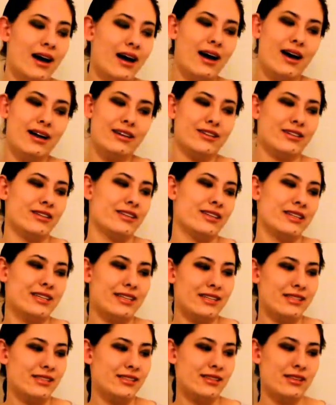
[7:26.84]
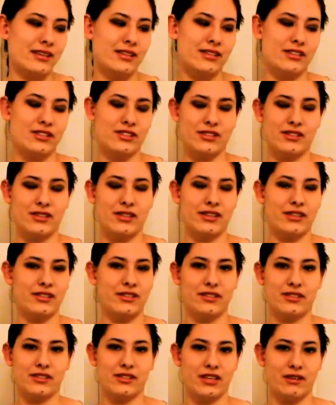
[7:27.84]
I don't know, it just
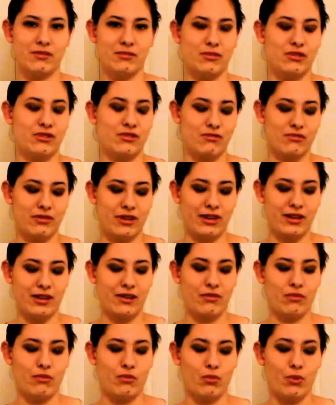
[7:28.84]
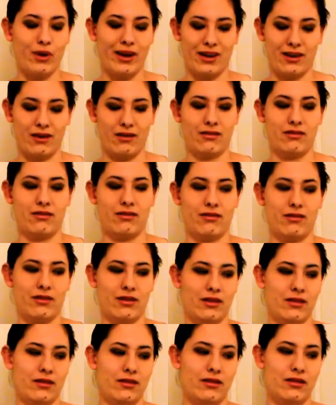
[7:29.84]
seems really weird
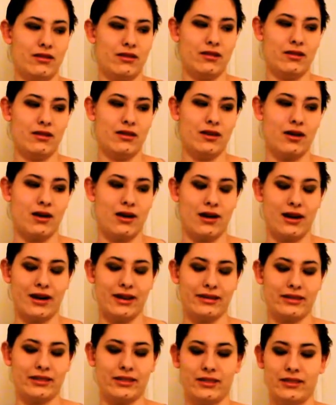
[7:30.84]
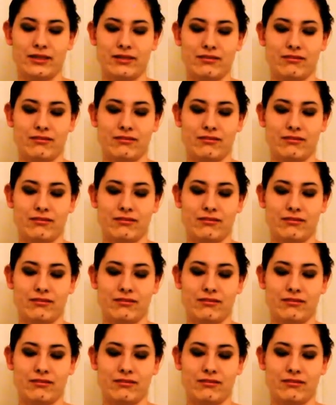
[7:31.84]
that I